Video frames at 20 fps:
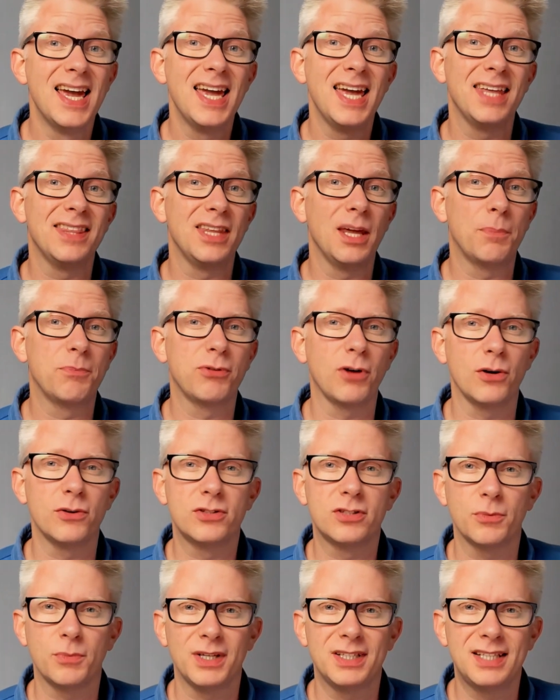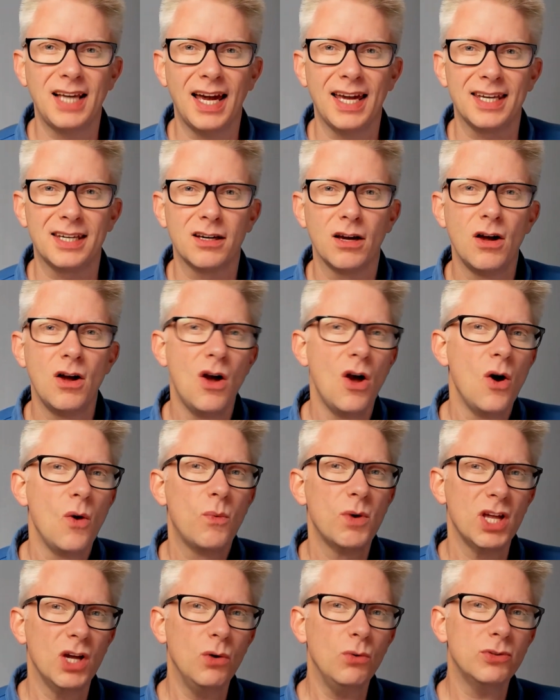in the approach that we take
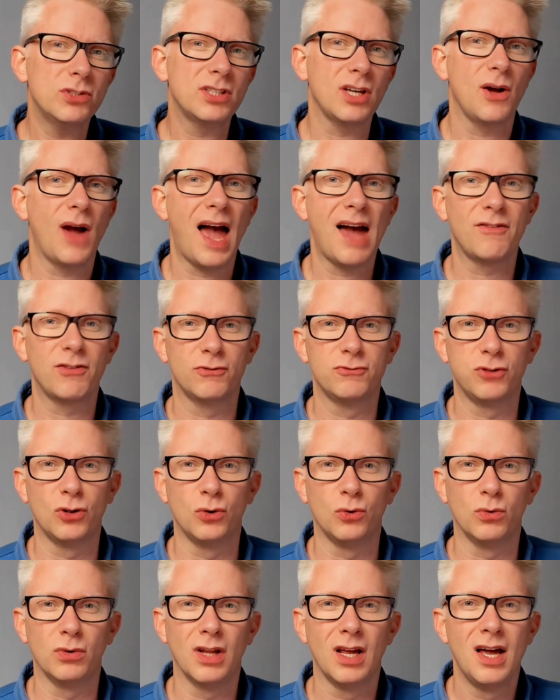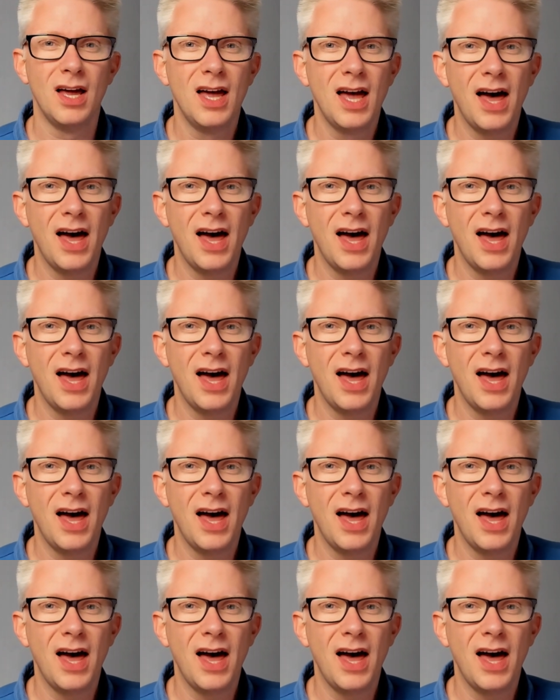we also have a rule,